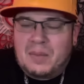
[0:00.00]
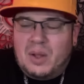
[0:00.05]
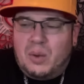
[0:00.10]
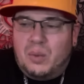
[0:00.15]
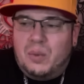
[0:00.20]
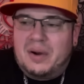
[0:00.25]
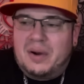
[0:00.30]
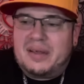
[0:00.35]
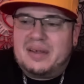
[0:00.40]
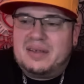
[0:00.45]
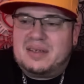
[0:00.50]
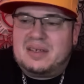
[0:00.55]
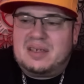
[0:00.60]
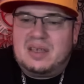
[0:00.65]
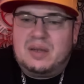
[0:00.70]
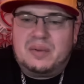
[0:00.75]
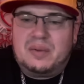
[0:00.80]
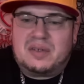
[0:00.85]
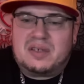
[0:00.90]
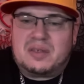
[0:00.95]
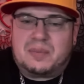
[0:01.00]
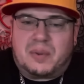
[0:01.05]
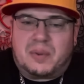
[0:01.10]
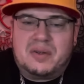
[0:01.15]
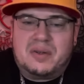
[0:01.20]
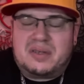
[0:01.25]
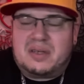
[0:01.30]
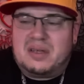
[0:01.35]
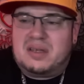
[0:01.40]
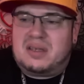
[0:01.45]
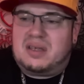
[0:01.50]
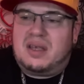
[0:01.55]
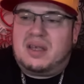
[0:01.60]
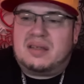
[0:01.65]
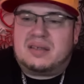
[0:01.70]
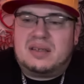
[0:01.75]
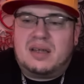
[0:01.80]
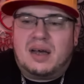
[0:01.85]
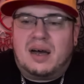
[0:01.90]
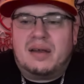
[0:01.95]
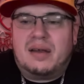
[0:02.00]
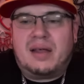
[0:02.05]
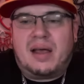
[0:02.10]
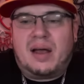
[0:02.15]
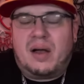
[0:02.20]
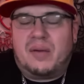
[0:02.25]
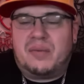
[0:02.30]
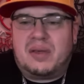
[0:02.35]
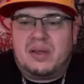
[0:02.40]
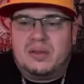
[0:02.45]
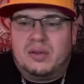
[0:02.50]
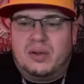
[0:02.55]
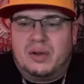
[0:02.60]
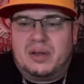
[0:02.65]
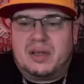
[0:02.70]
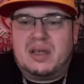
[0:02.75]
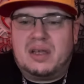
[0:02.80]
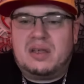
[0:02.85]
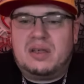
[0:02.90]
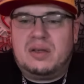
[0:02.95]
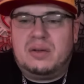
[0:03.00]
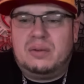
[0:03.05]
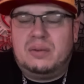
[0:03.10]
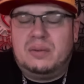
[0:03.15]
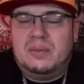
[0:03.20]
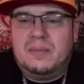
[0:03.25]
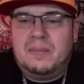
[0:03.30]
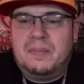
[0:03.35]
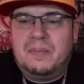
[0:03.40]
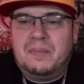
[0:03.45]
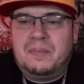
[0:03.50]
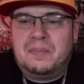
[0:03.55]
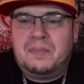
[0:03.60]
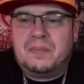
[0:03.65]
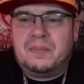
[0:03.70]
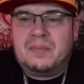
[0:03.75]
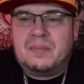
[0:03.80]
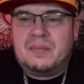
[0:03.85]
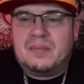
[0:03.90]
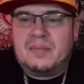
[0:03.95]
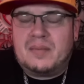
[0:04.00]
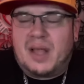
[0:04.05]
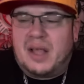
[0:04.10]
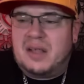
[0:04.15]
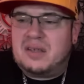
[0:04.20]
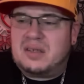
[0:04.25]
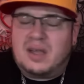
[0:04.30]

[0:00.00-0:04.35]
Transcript: What I see with this person is it's not how they look at you. It's